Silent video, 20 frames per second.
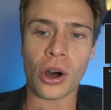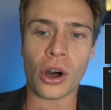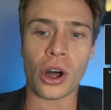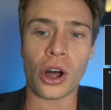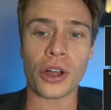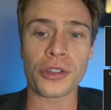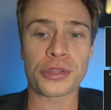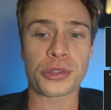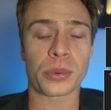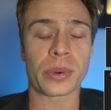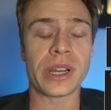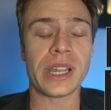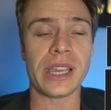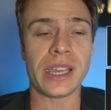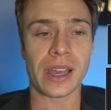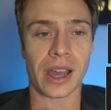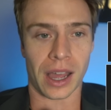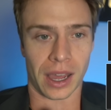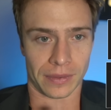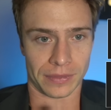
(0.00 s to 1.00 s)
All
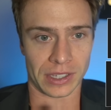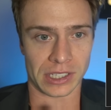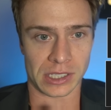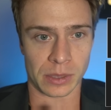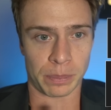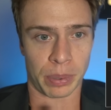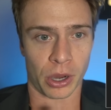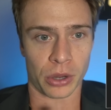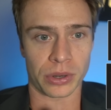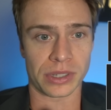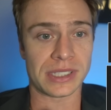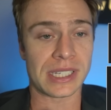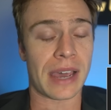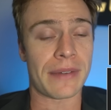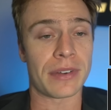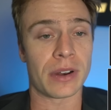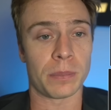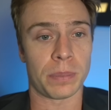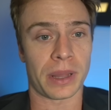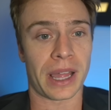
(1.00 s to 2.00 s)
3 of these opponents
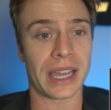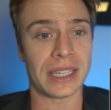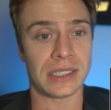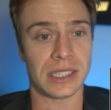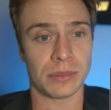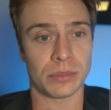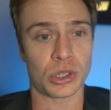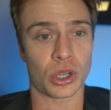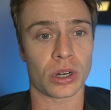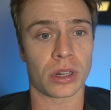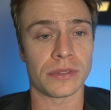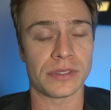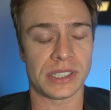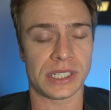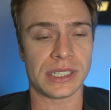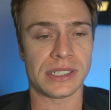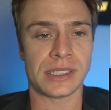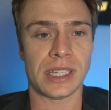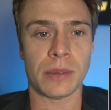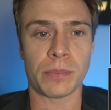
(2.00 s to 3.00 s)
have an implied team total of
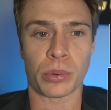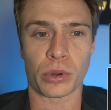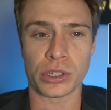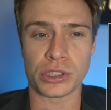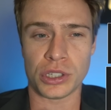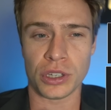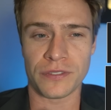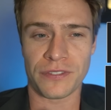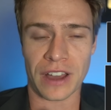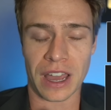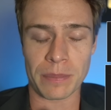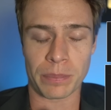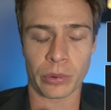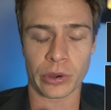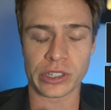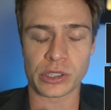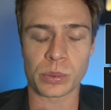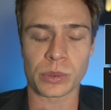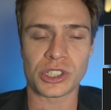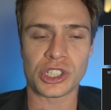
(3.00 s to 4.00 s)
16.25
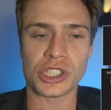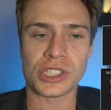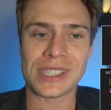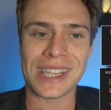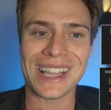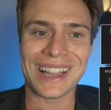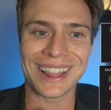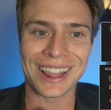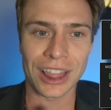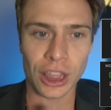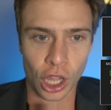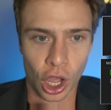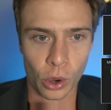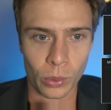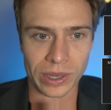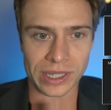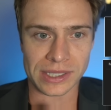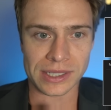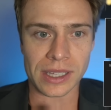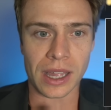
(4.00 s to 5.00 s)
points, which is the
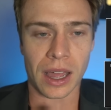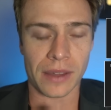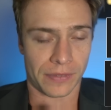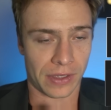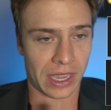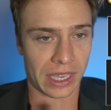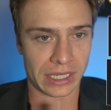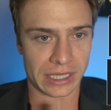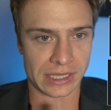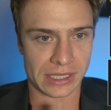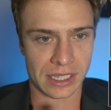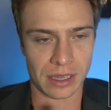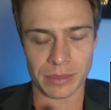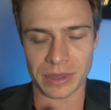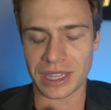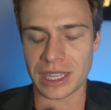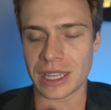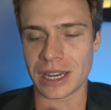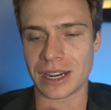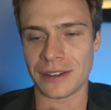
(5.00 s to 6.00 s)
lowest of any
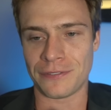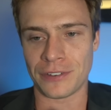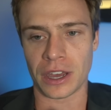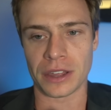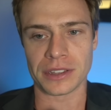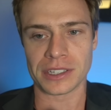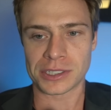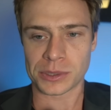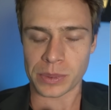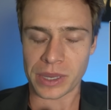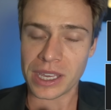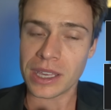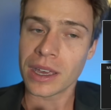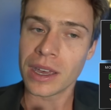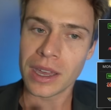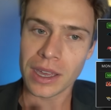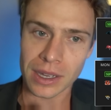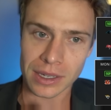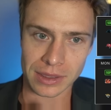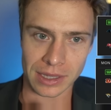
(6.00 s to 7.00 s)
team in the NFL this
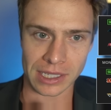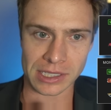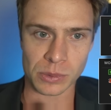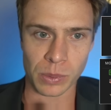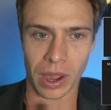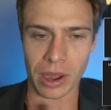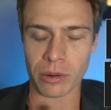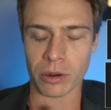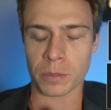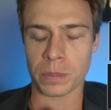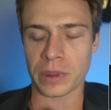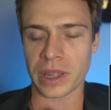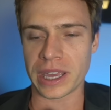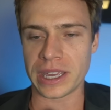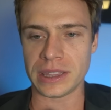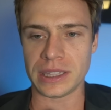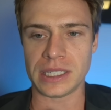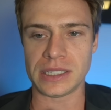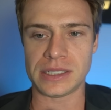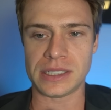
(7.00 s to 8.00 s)
week. This is why we're
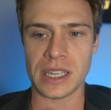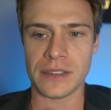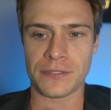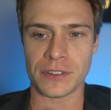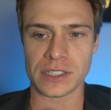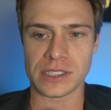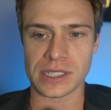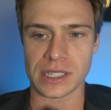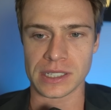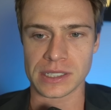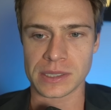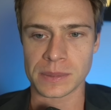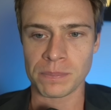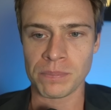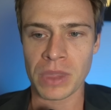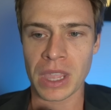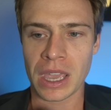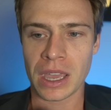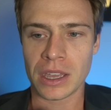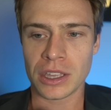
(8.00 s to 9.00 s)
playing these defenses.
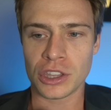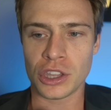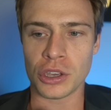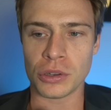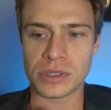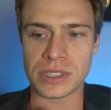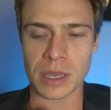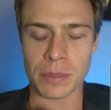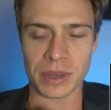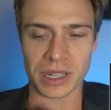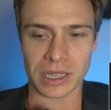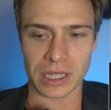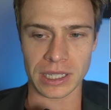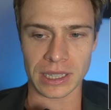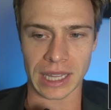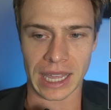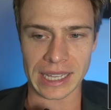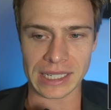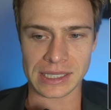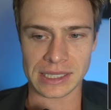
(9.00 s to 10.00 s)
You typically
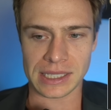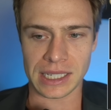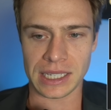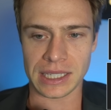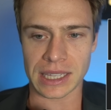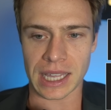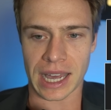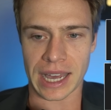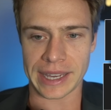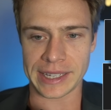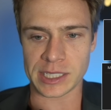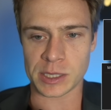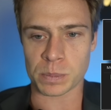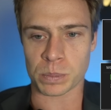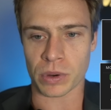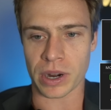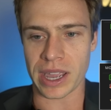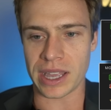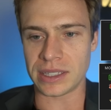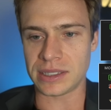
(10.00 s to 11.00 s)
like seeing the highest
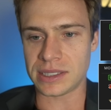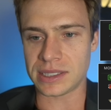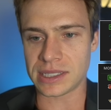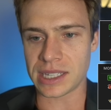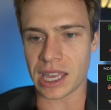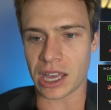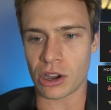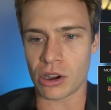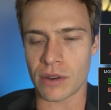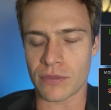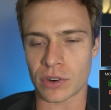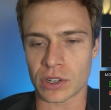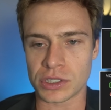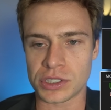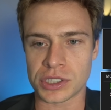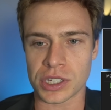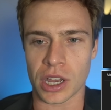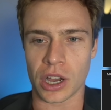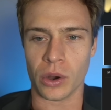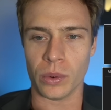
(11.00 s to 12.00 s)
spreads. However,
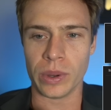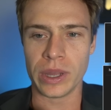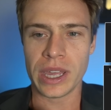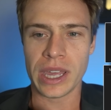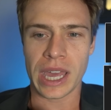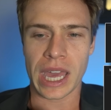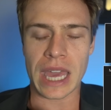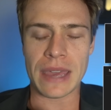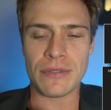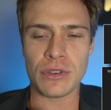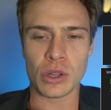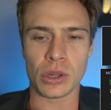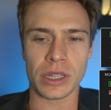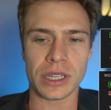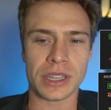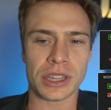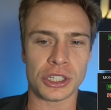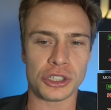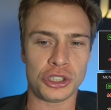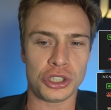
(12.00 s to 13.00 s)
so if you
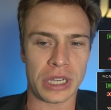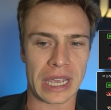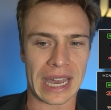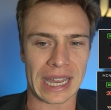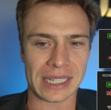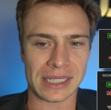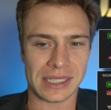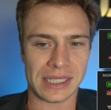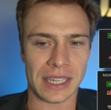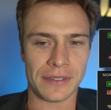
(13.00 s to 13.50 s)
look at the Jags